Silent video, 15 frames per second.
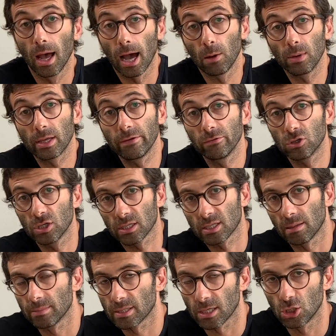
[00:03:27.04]
I will give you just
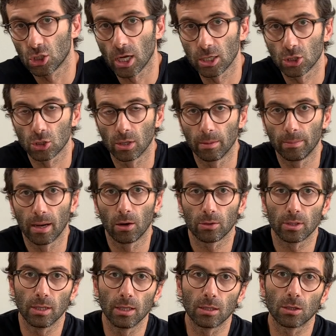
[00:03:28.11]
some suggestion
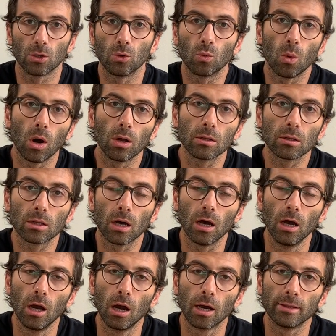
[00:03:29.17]
about it. You want uh,
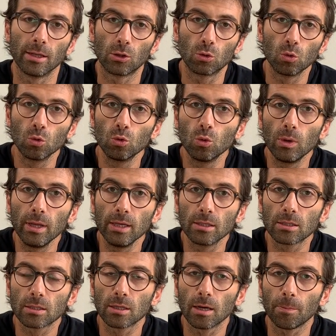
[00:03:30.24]
the to-do
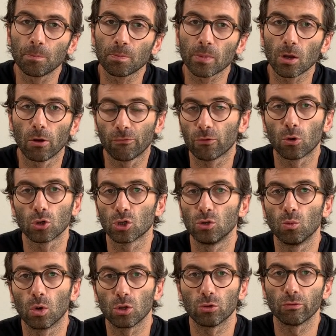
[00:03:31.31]
list. Um, of course, you
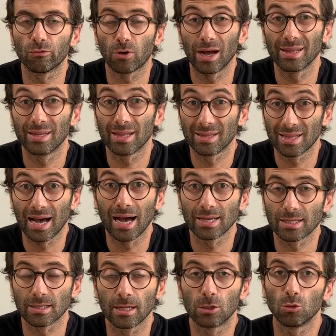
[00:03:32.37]
want to write the
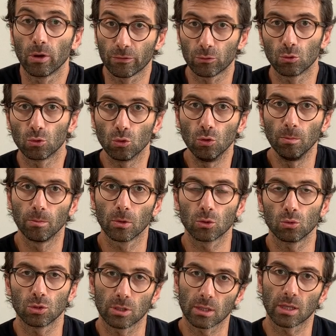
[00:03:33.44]
task that you have to do
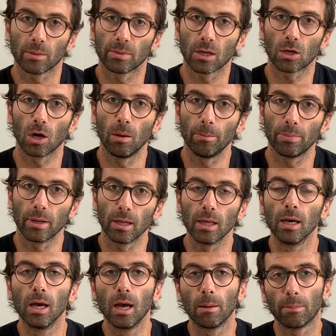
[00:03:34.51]
to set up the company,
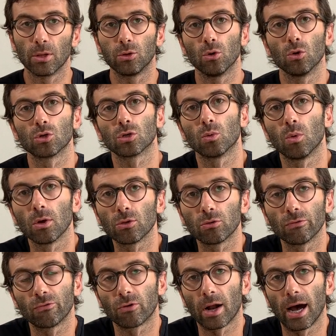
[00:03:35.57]
but you also want
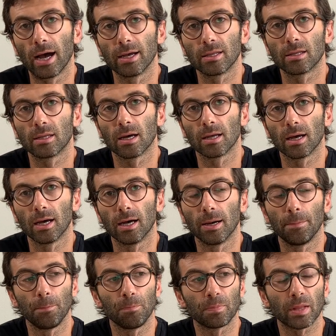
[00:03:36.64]
to write uh,
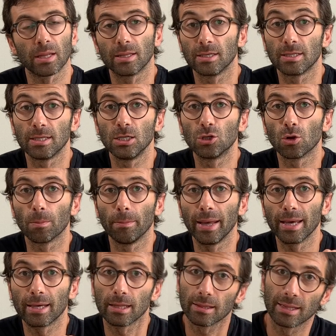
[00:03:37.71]
um,
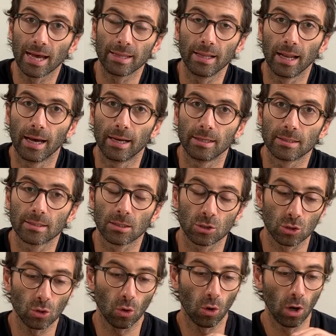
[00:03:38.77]
decision-making deadlines.
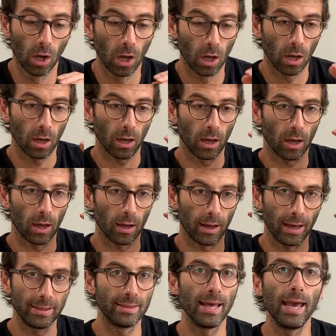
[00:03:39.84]
So uh,
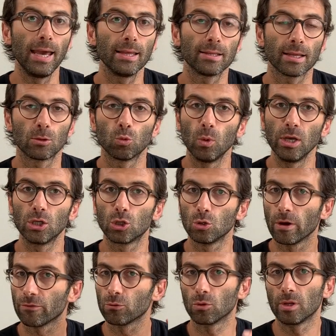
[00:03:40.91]
a date at which you
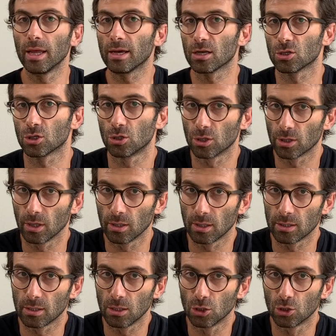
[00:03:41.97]
have to take a certain
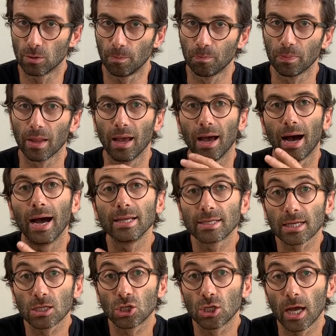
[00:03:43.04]
decision I
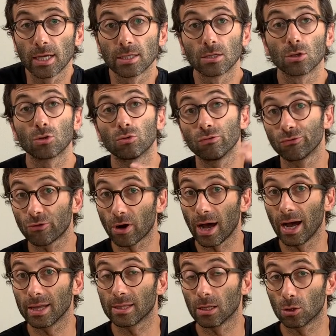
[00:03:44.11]
suggest to
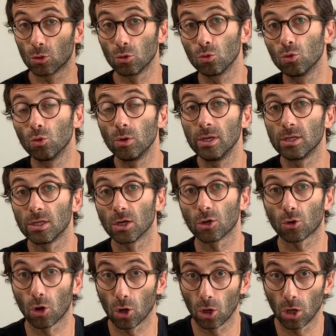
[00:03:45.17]
write a to-do list in
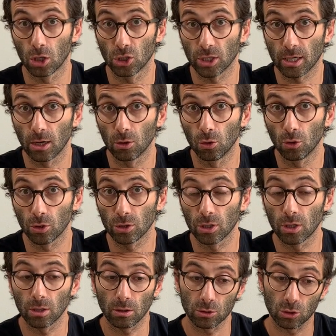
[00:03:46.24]
chronological
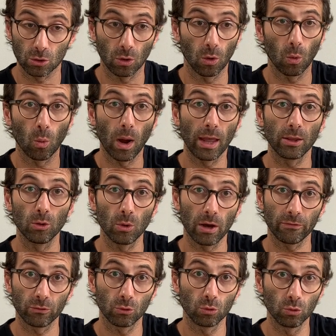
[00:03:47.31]
order. So when you
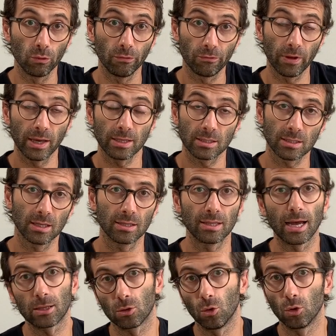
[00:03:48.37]
have to do things in
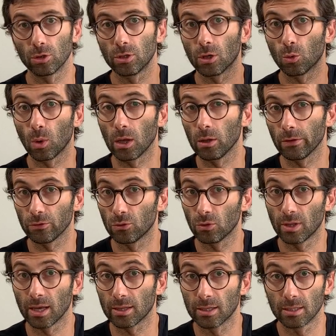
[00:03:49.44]
that order, when you have to
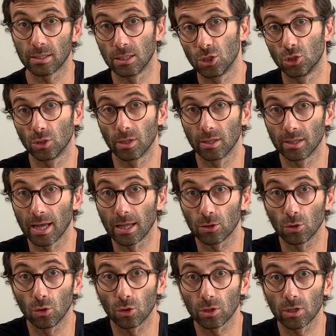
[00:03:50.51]
take decision in that
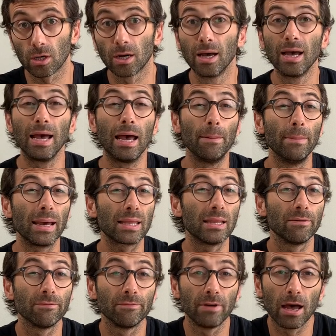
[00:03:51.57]
order, make
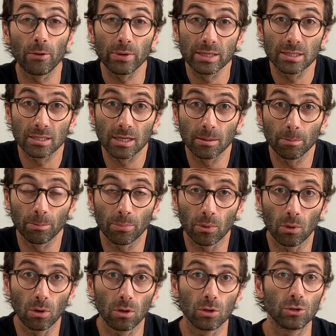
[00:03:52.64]
them very
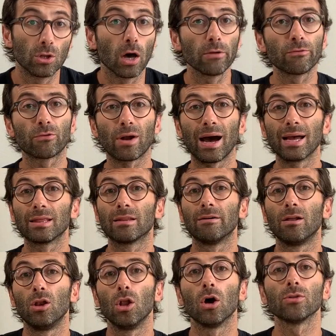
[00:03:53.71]
simple. Don't
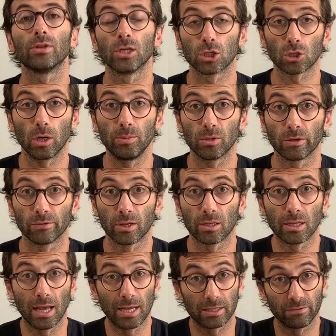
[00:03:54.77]
write long description of the
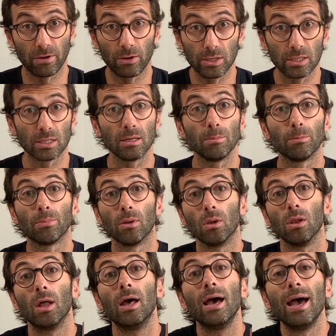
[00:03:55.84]
task, very
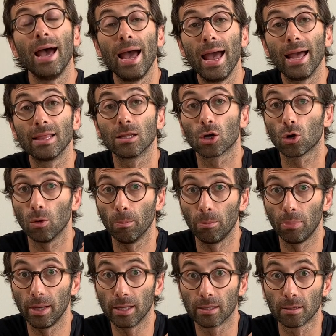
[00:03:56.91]
simple and
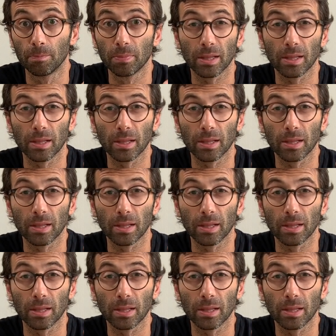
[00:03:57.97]
complete.